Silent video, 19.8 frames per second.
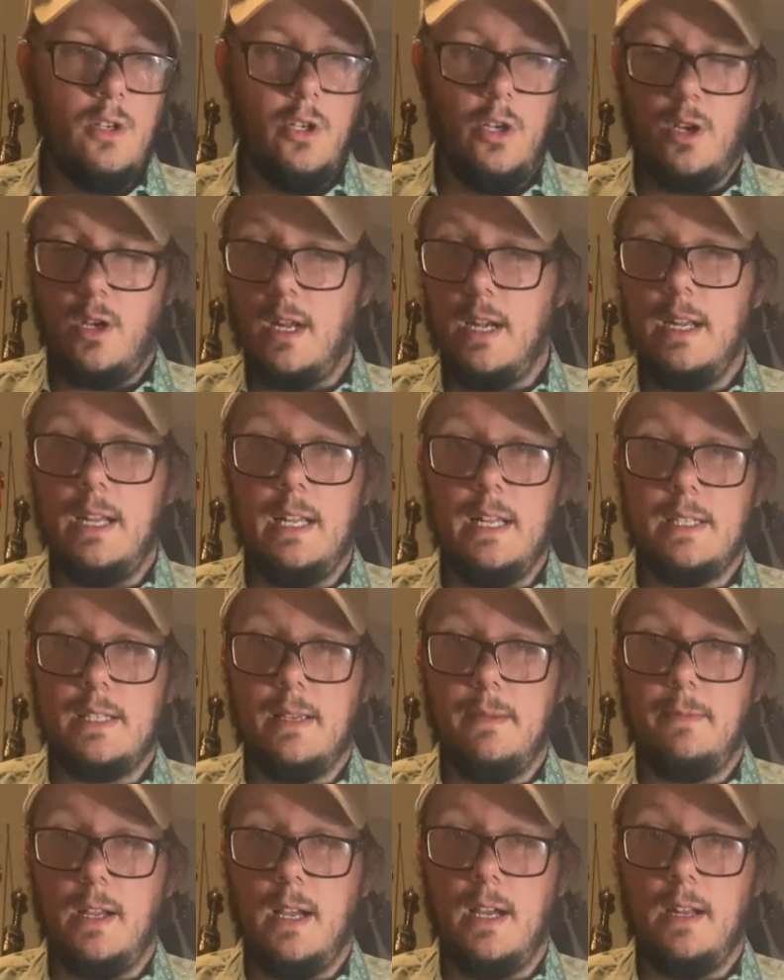going to need
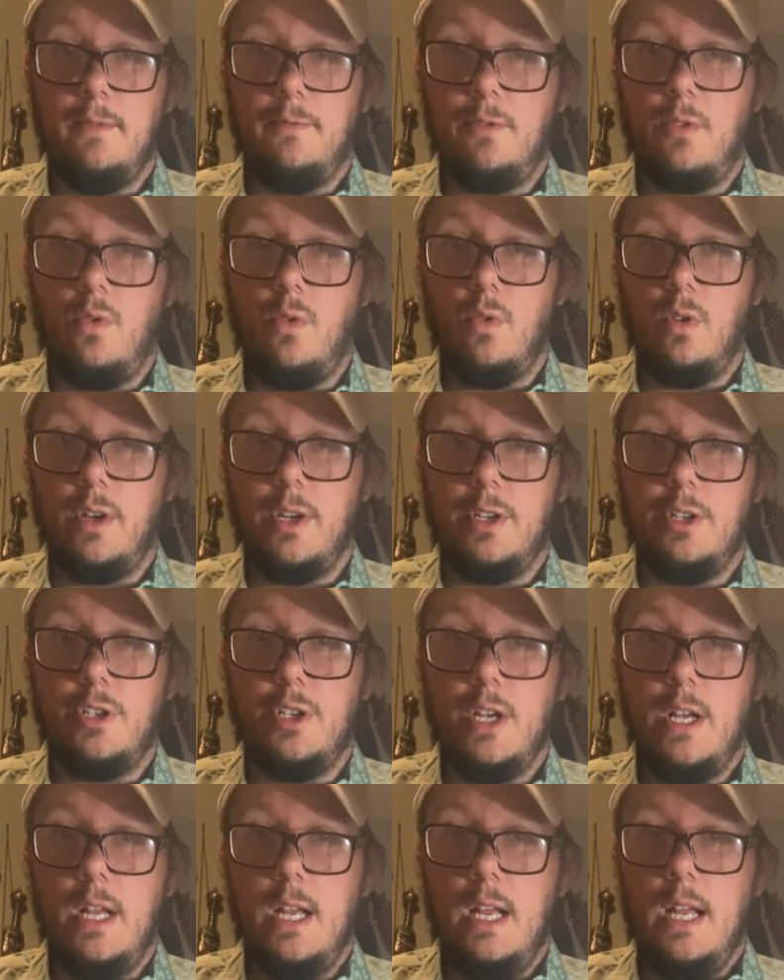some kind of cordage.
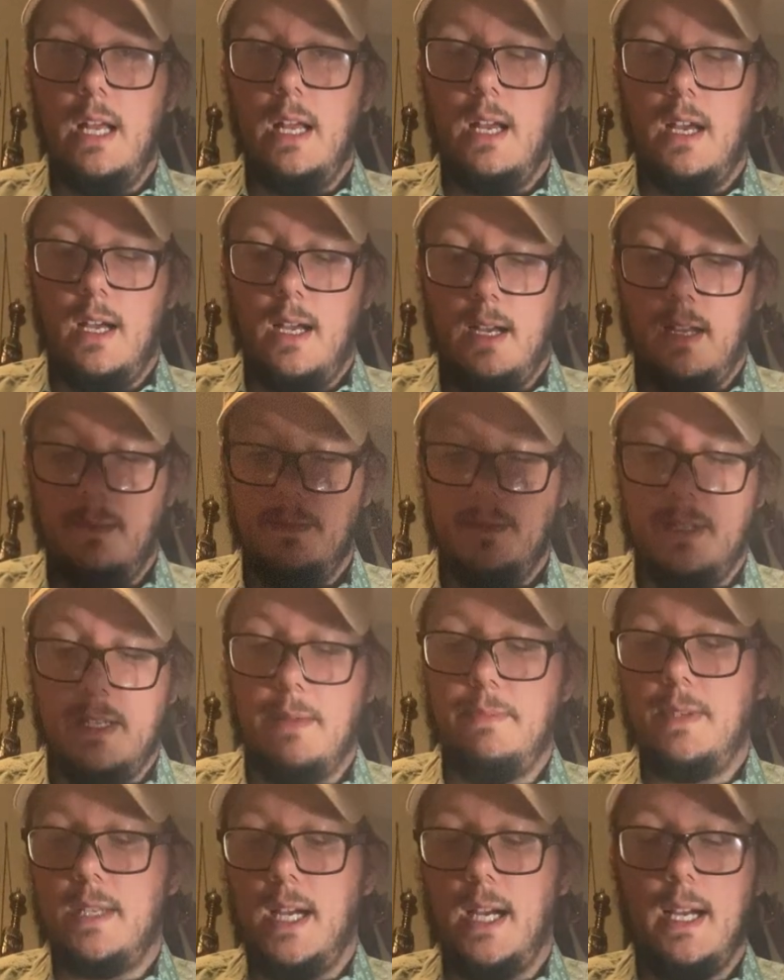
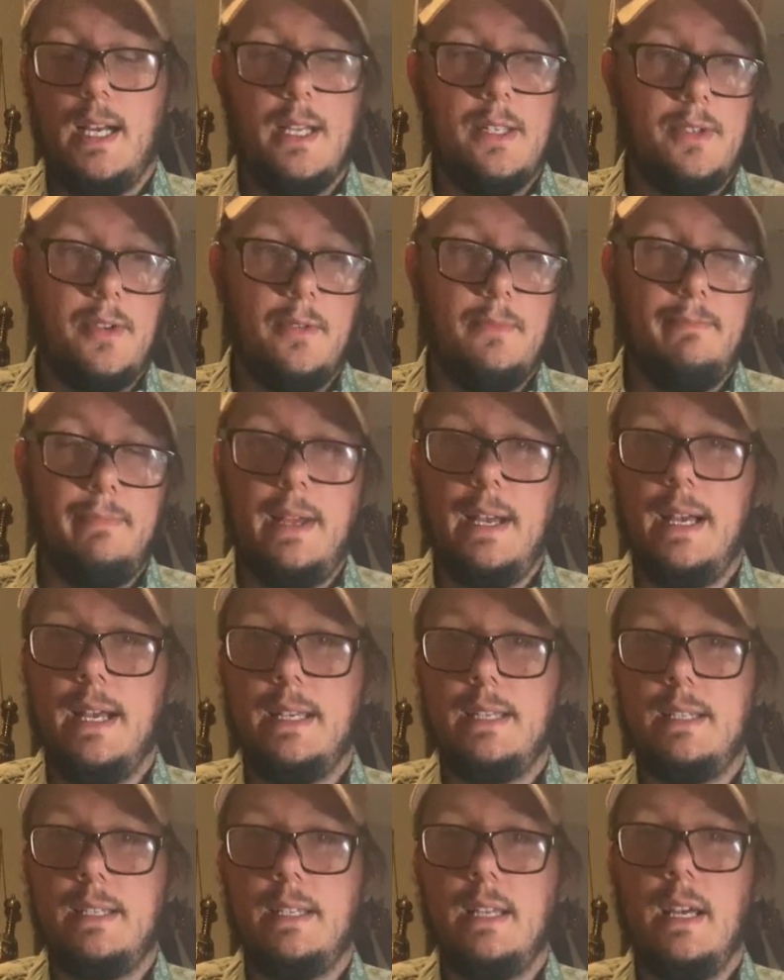Zip ties are
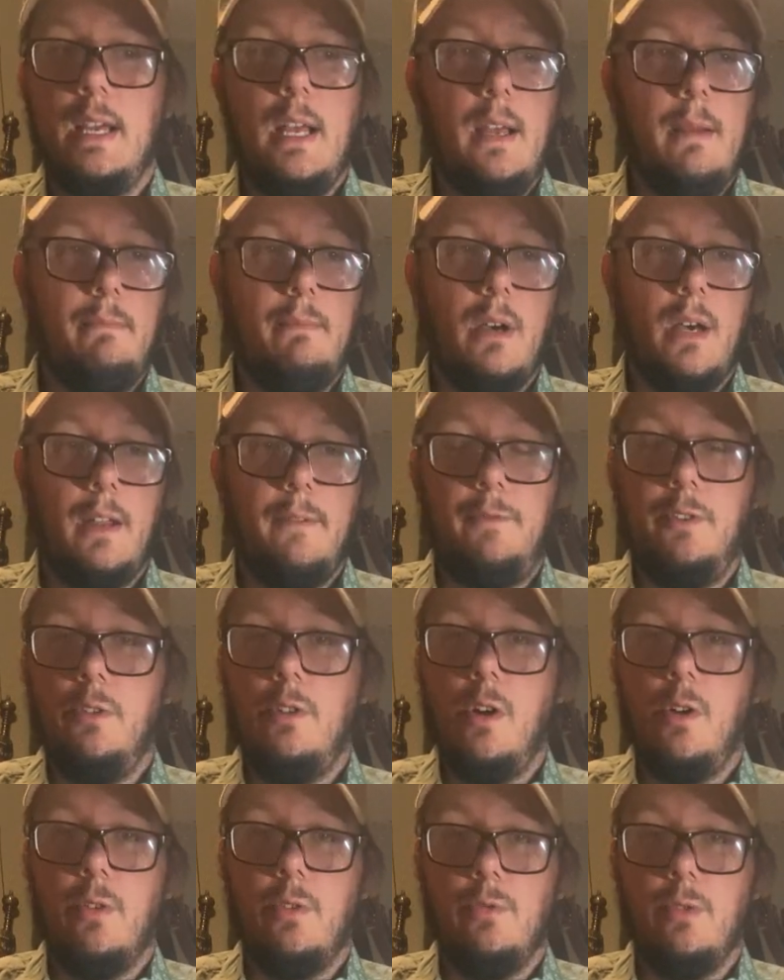best, but if you
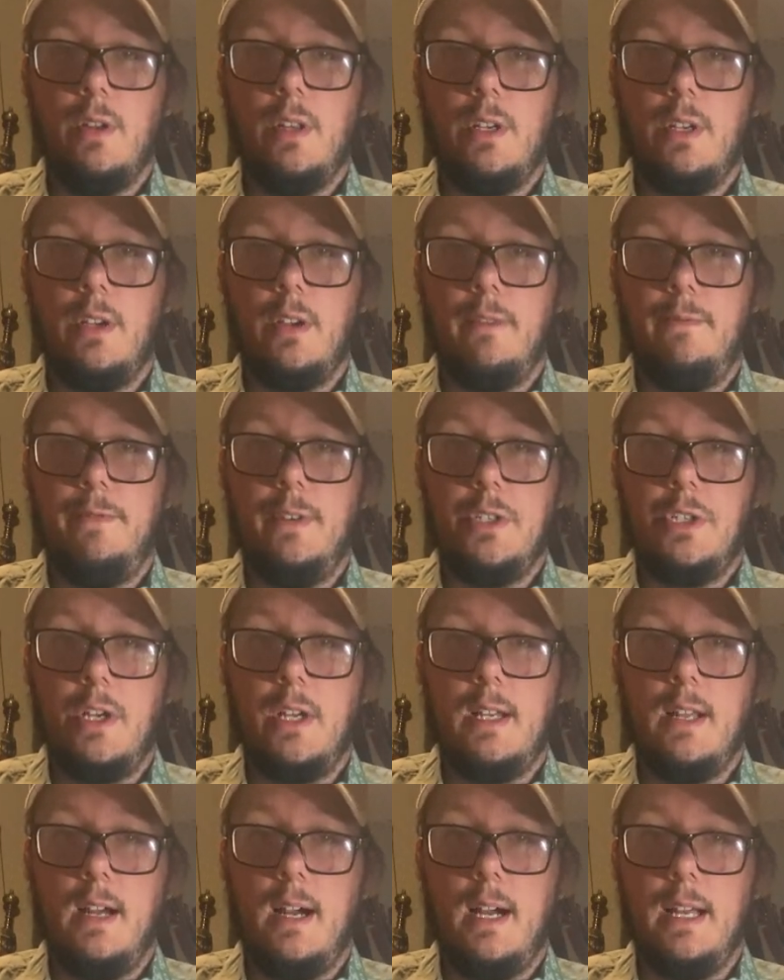know a really good fishing
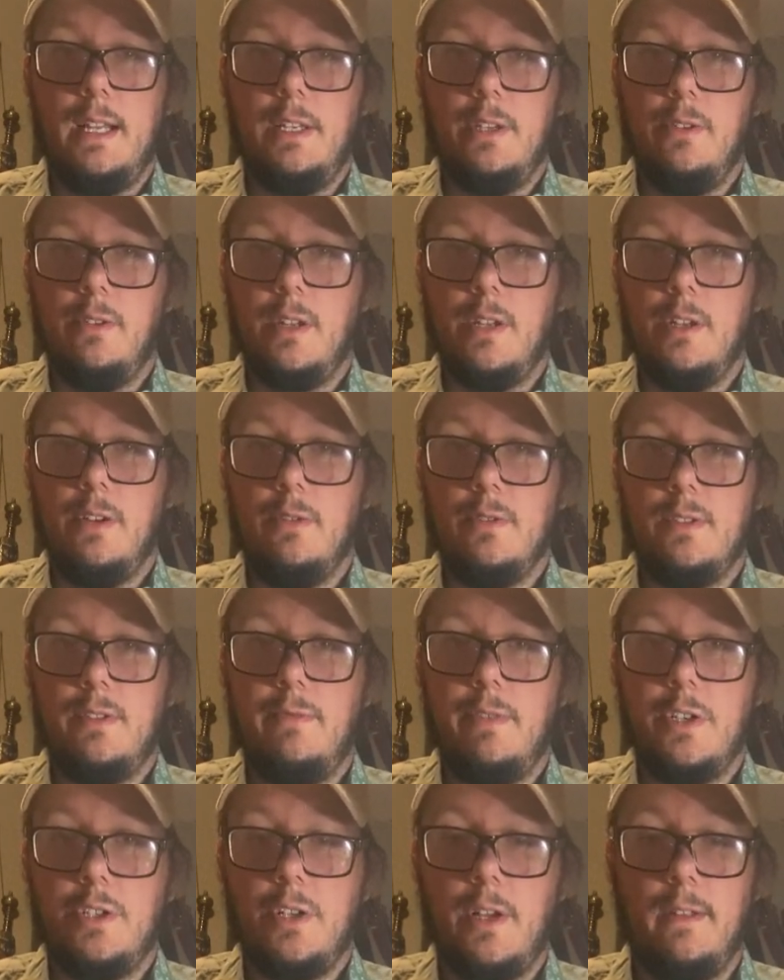knot, you can use
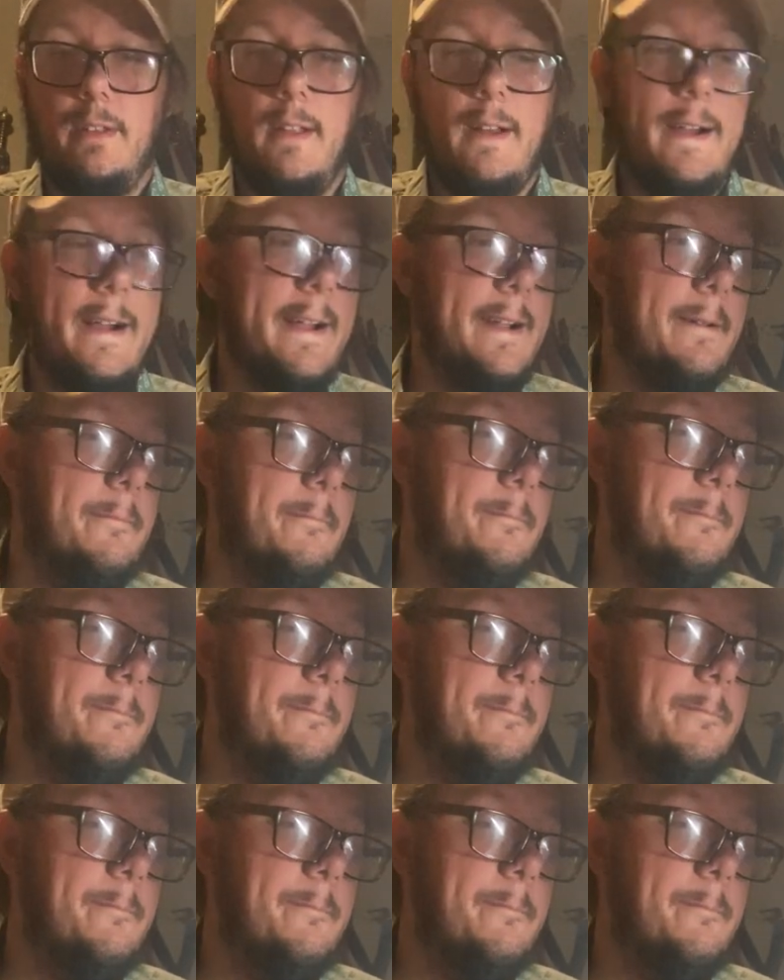fishing line.